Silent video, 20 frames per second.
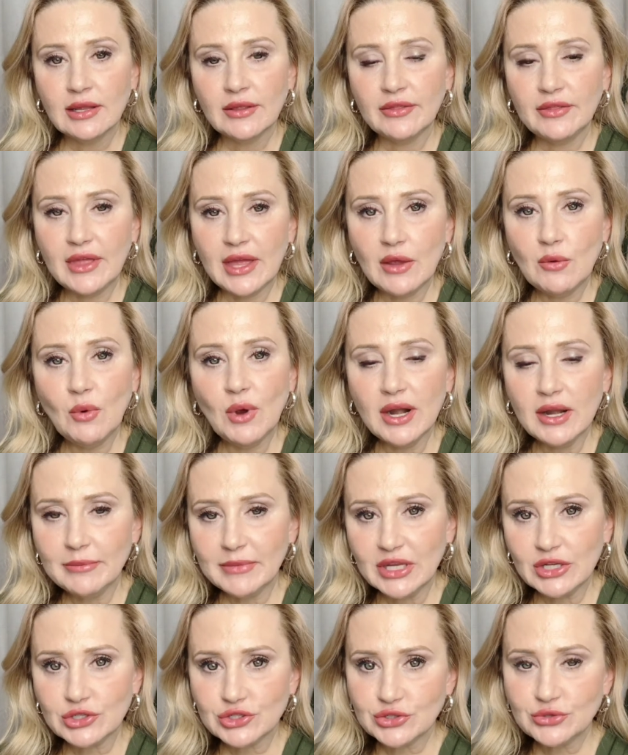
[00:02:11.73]
They want to
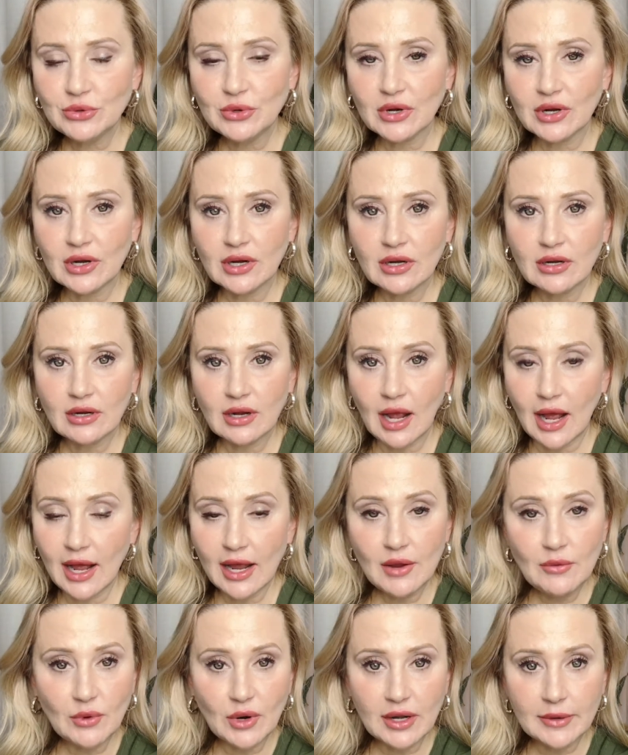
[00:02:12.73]
make sure,
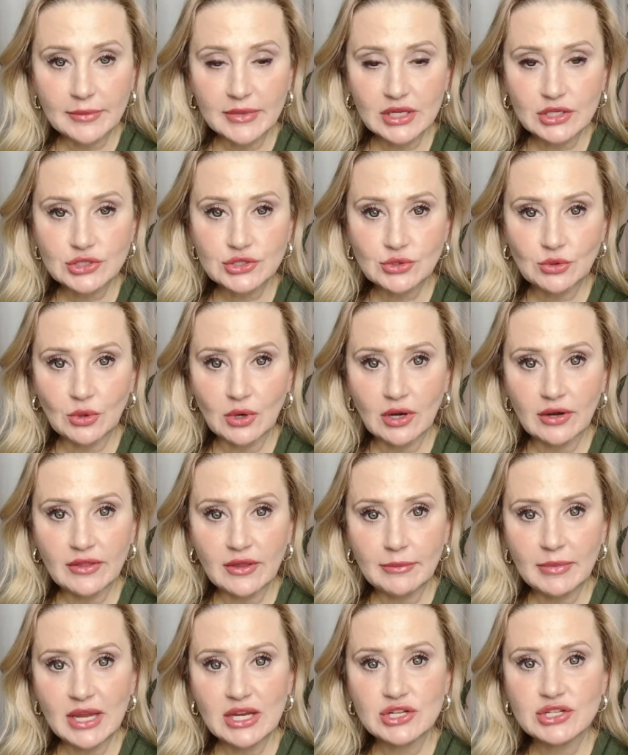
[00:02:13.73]
I want to make sure
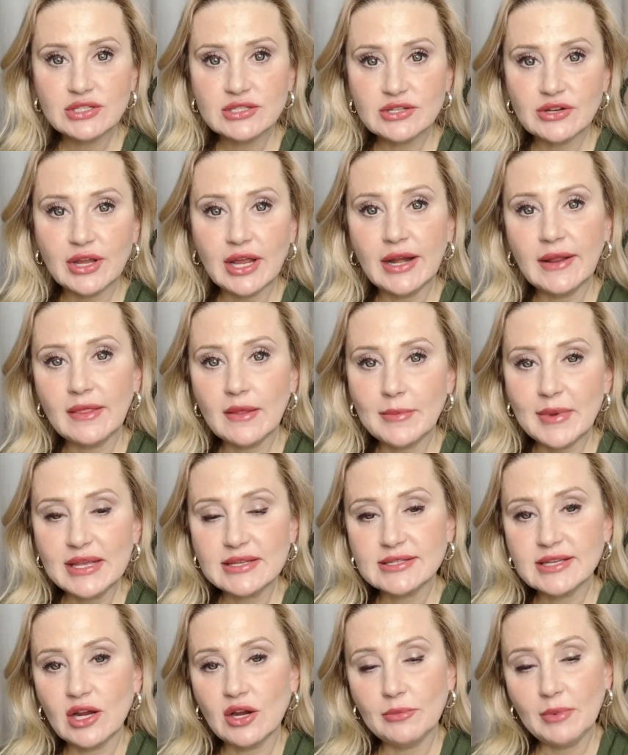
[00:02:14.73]
that patients are getting the
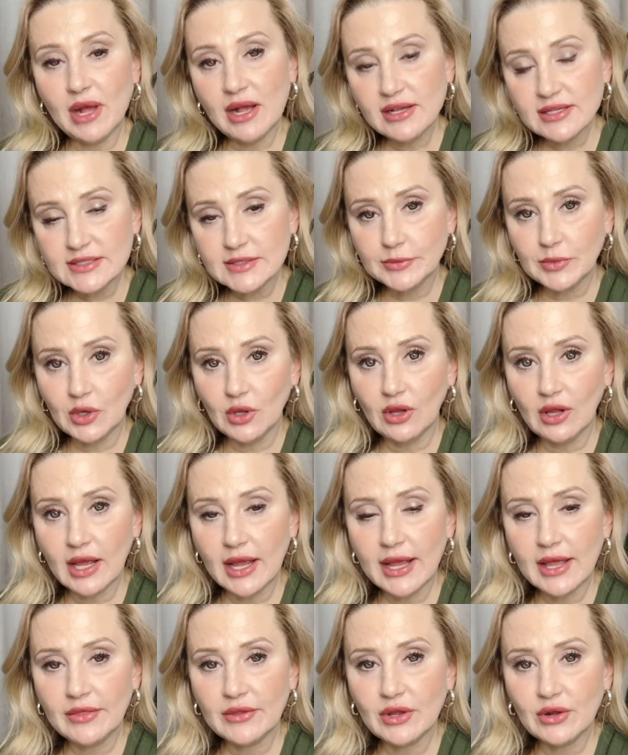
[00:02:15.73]
best care possible.
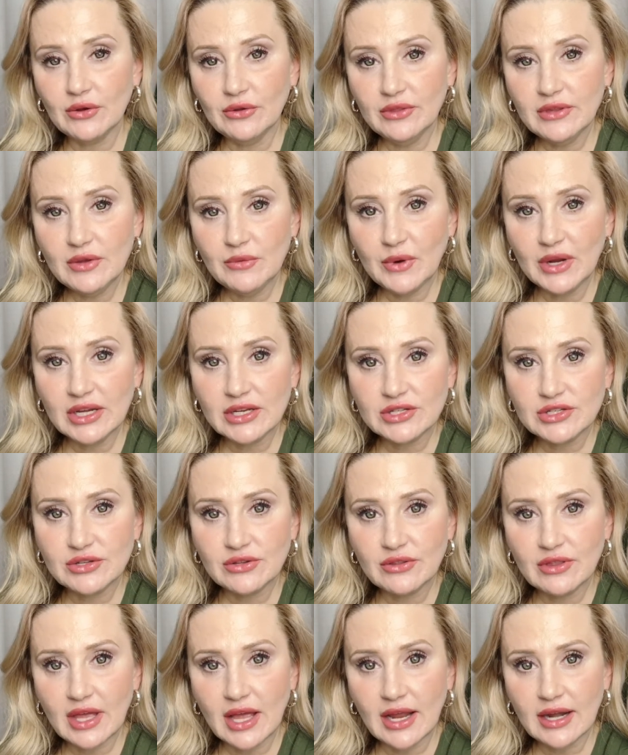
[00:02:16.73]
And the only way to
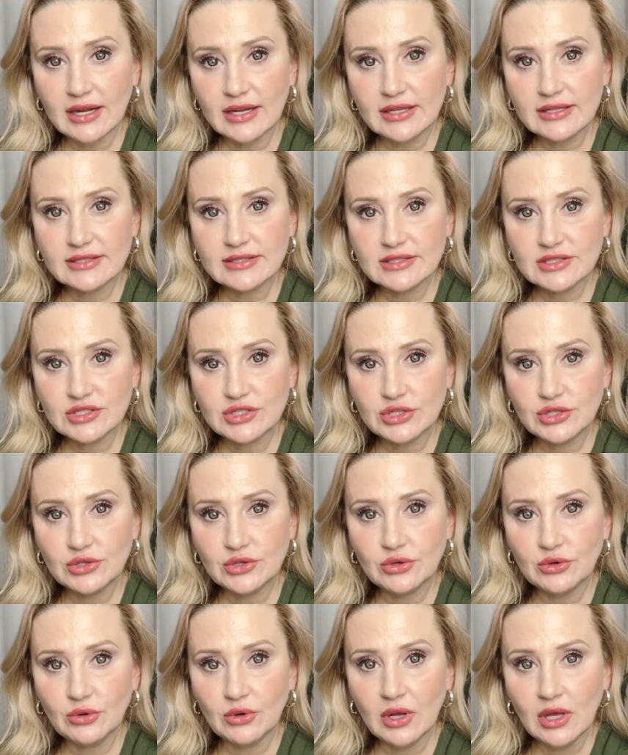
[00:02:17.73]
do that is
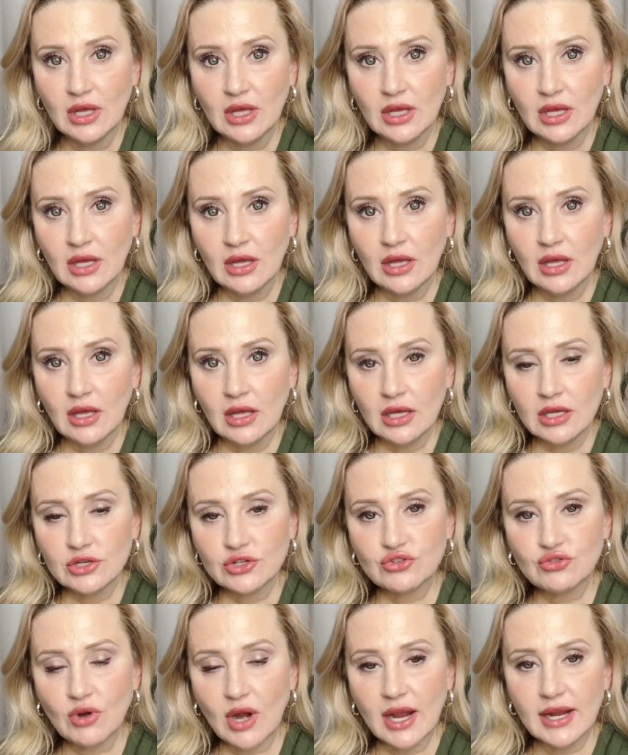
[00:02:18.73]
to
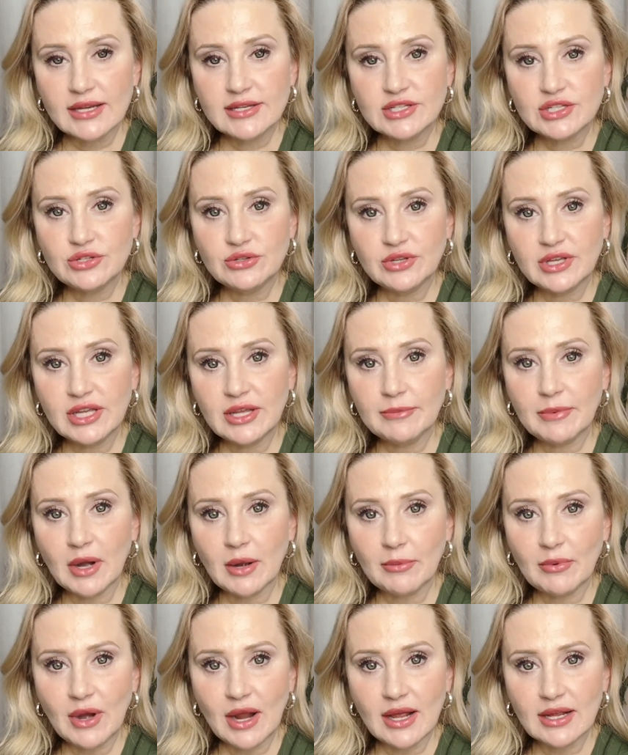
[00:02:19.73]
try to keep
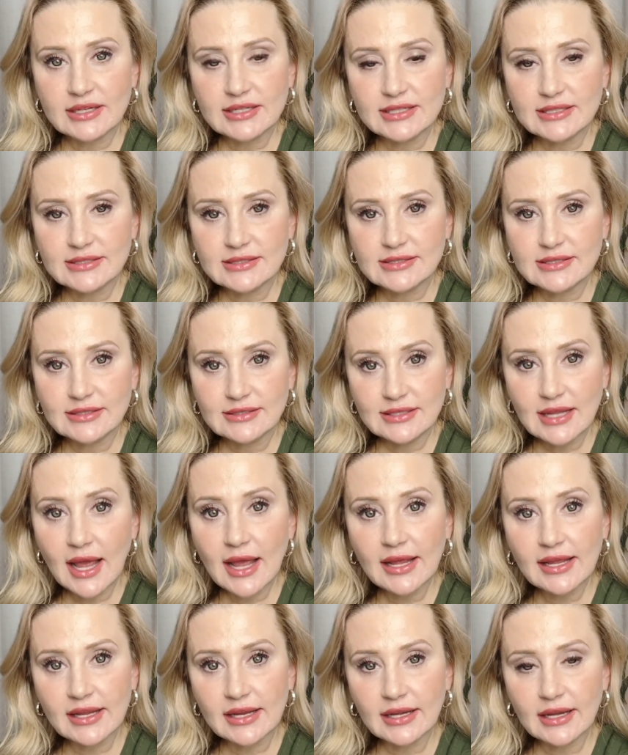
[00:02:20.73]
our practice
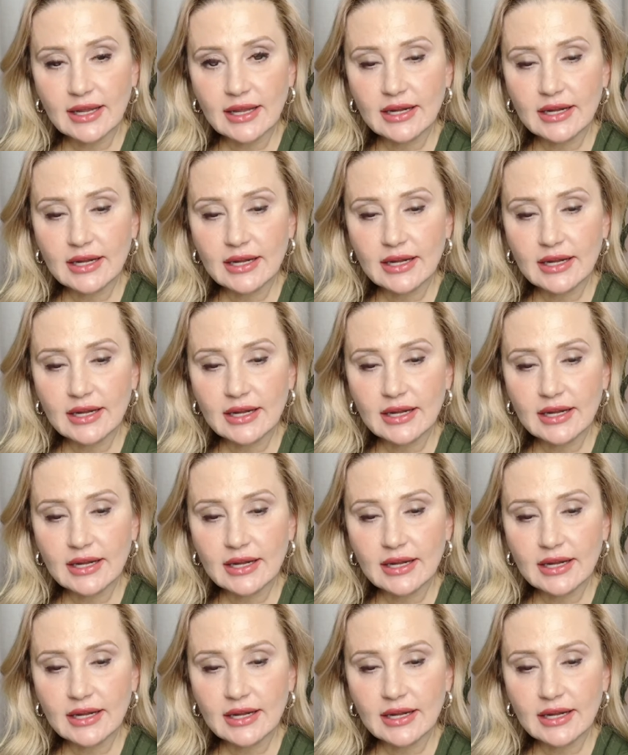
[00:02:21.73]
tight.